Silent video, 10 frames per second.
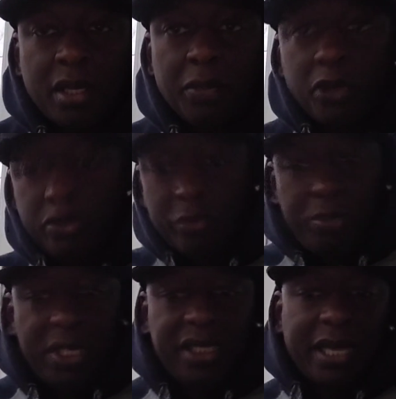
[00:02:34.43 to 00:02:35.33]
I'm going to
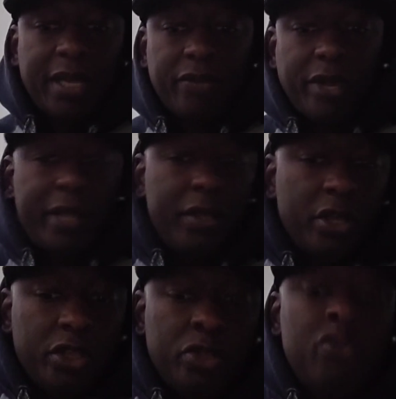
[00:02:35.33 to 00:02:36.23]
repeat that, right?
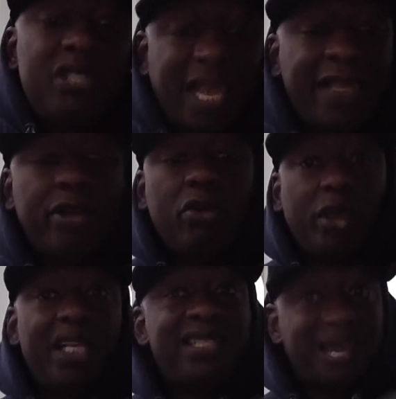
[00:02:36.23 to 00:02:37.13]
You take
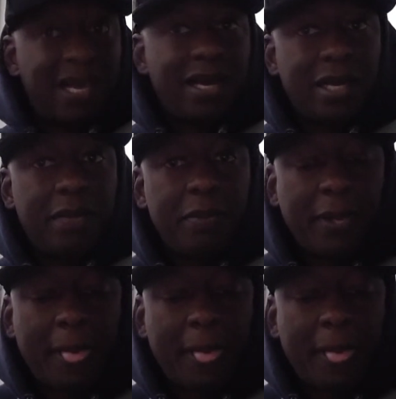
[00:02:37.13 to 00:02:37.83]
away time